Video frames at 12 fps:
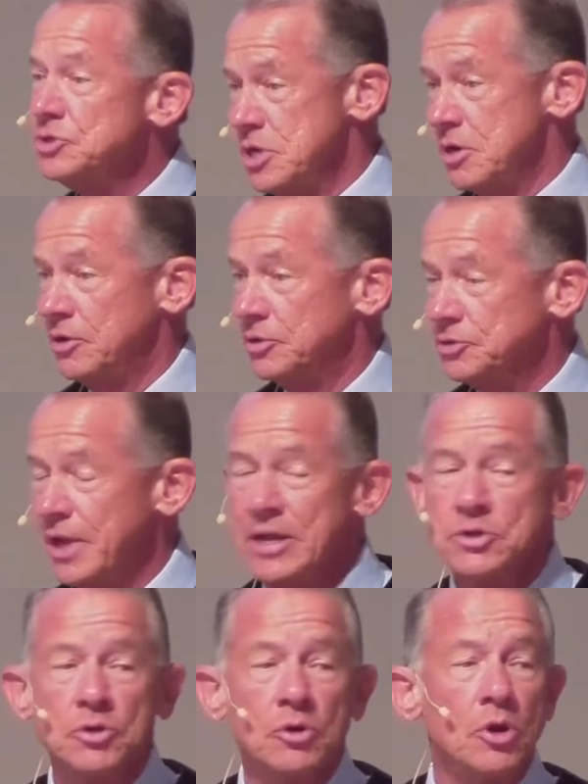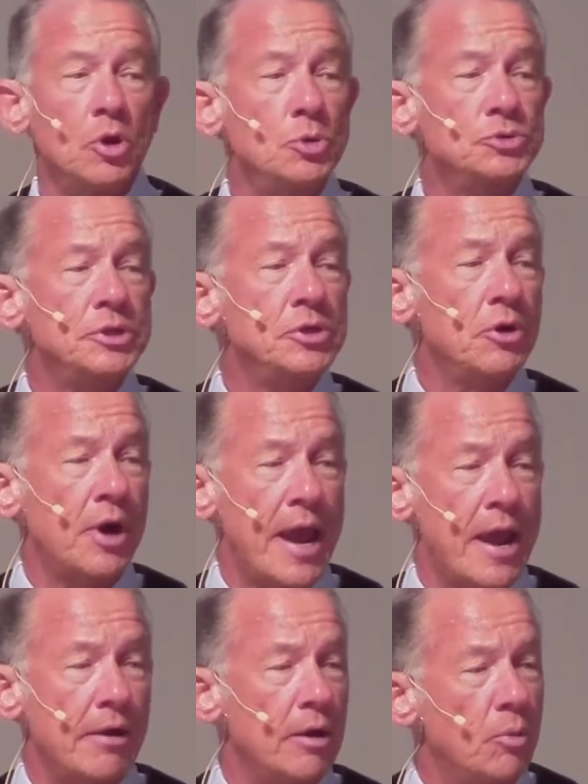years, and you're losing your
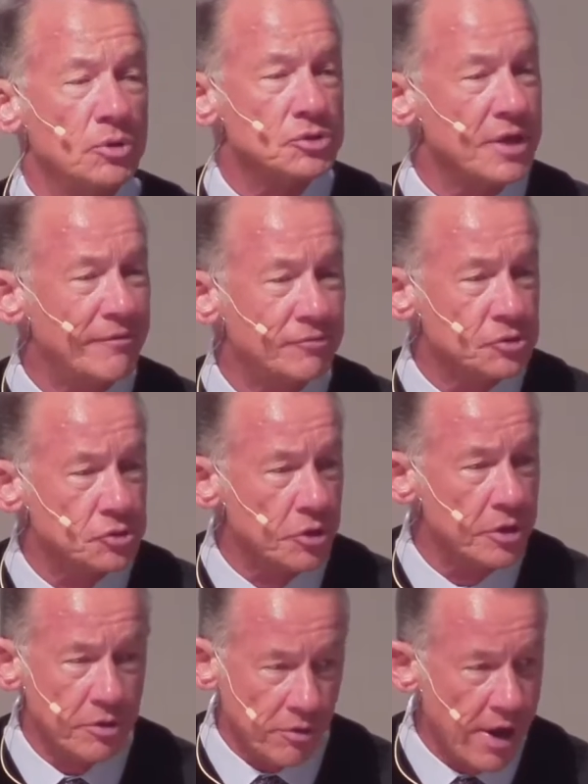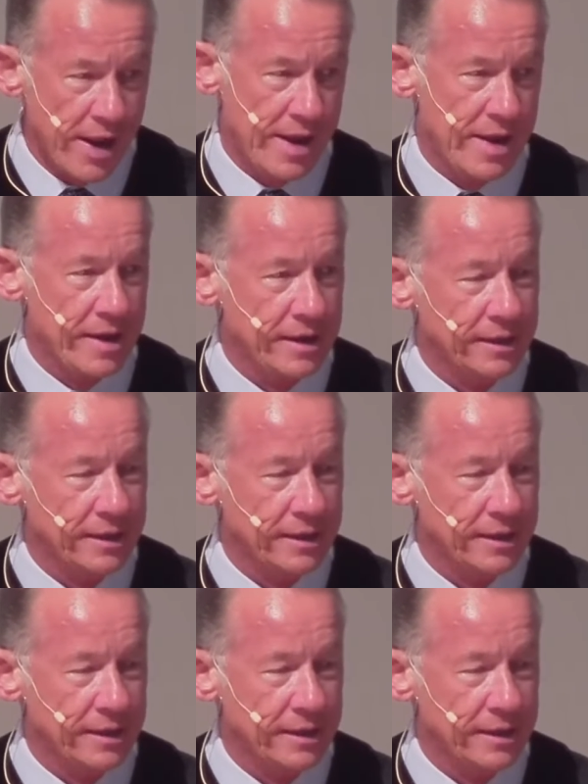hair and what's left is turning gray.